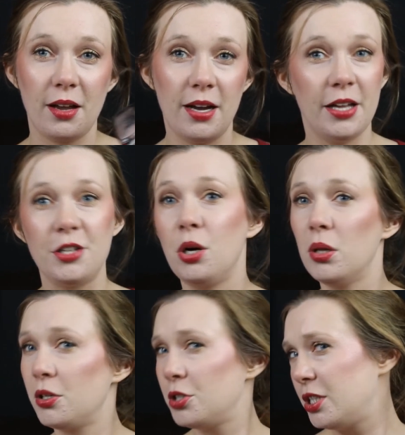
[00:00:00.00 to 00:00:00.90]
I
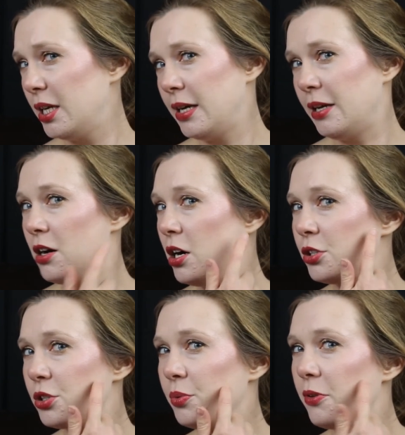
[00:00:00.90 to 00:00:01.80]
totally understand. I
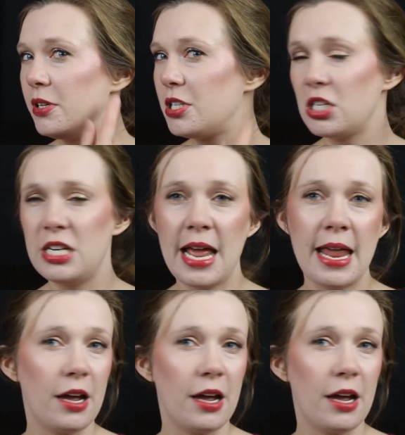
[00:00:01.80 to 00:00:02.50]
contoured with this today.